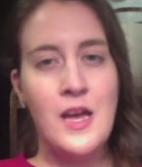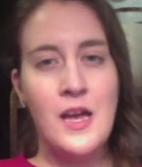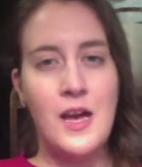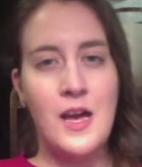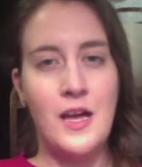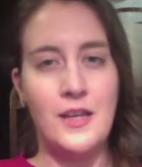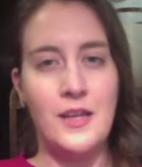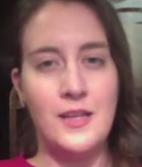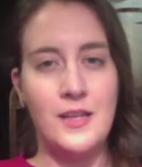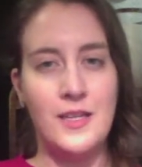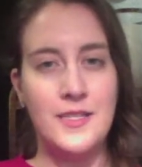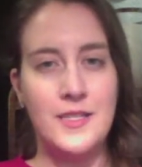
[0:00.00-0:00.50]

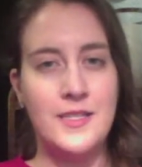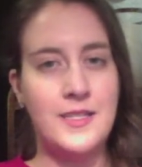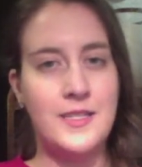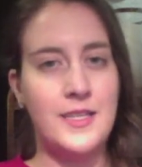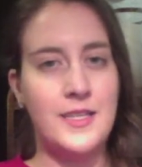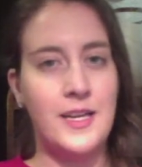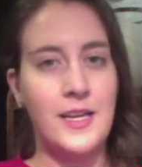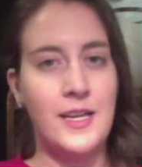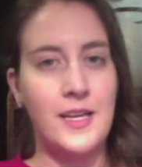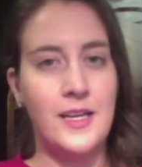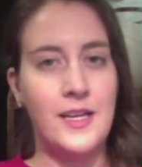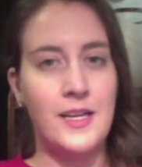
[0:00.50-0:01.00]

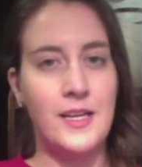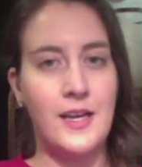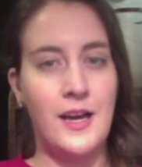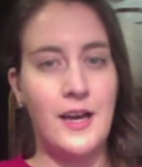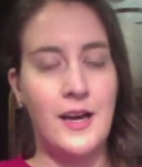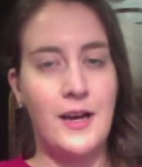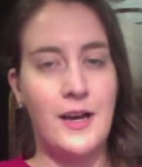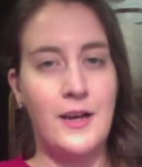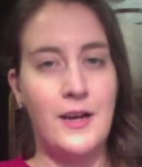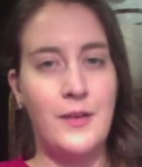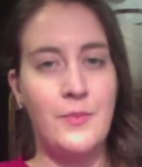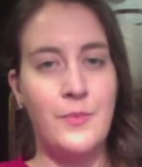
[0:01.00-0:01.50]
holistic
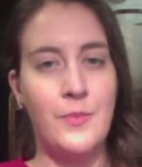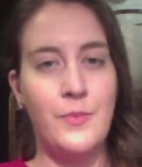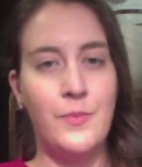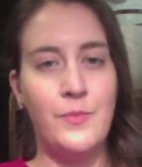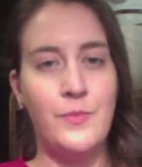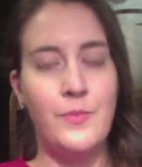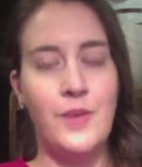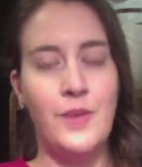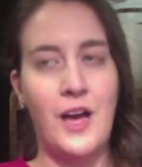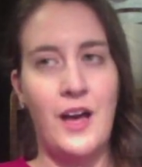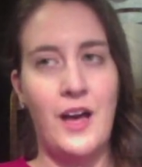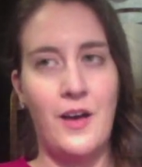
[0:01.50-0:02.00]

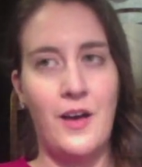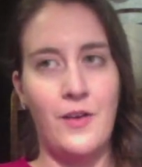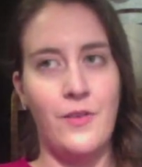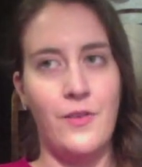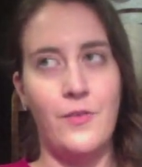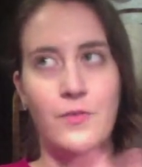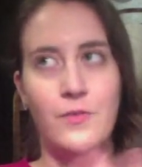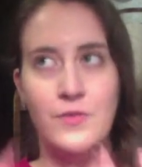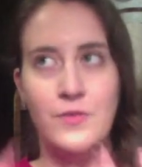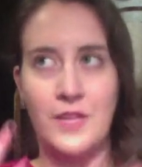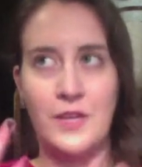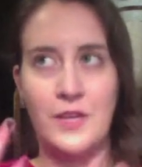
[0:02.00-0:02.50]
health,
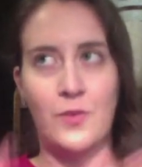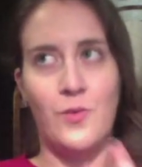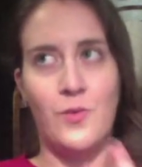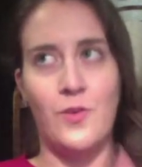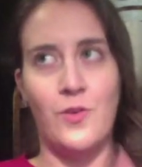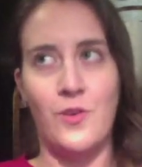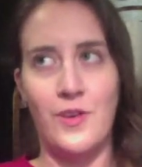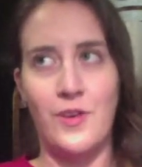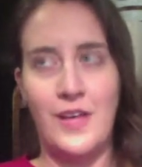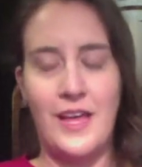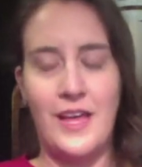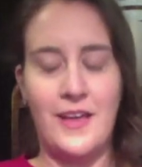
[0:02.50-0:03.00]
like
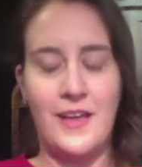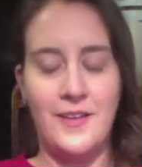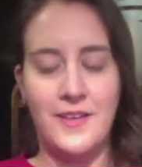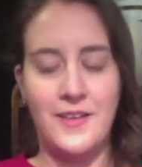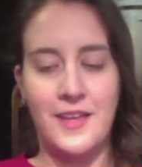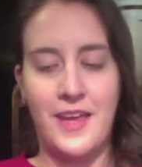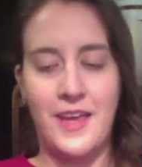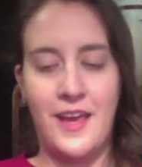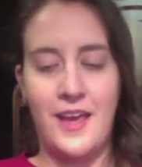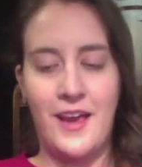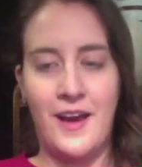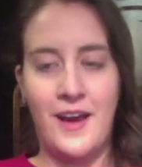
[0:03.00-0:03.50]
oral health
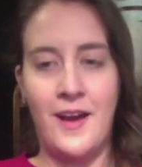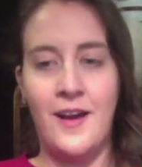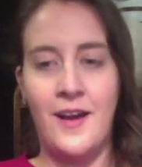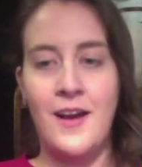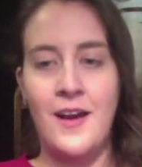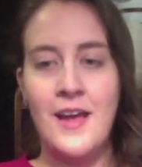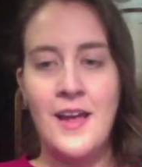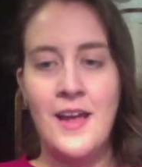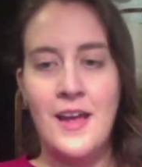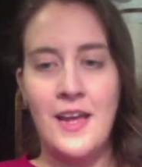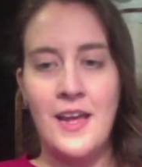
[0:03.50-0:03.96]
care,